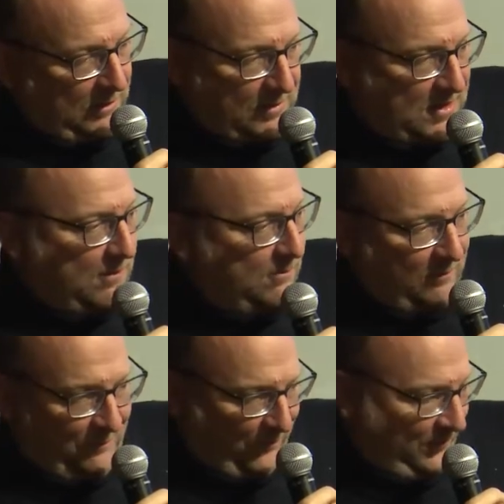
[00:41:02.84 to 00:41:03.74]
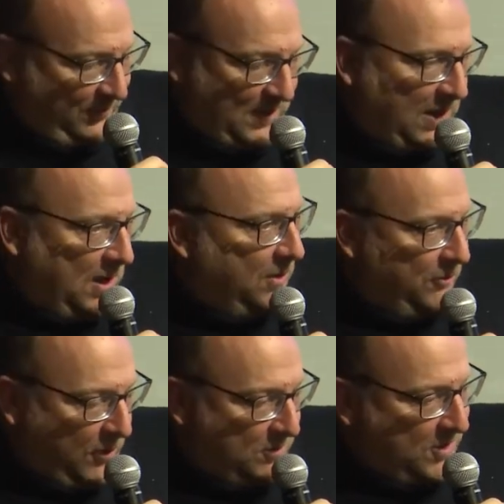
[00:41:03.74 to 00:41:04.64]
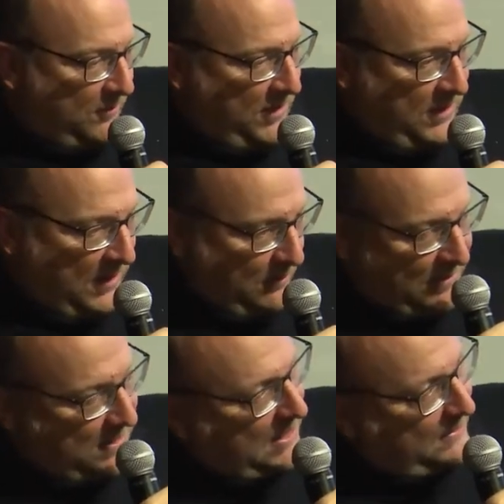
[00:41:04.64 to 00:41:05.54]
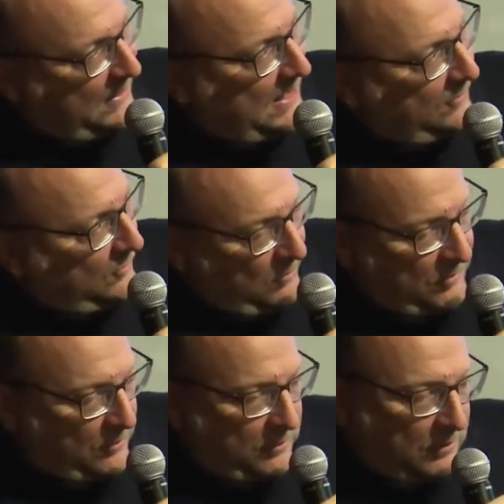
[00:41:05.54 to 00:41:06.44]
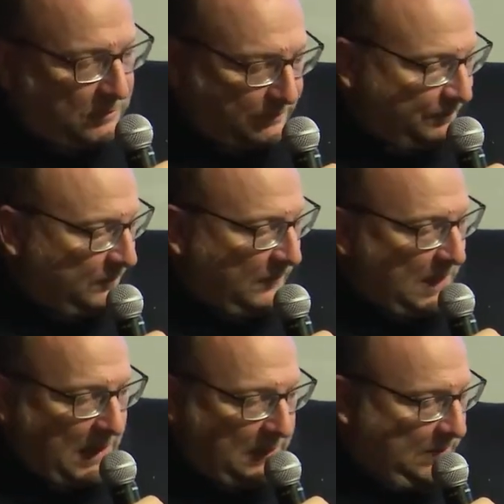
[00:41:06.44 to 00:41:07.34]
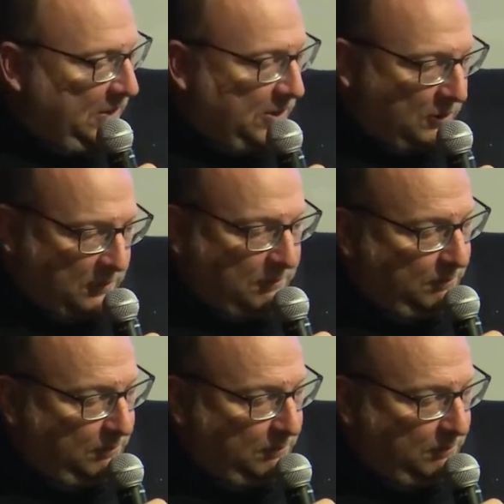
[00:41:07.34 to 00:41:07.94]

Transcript: some kid from Slovenia would send a letter to, you know,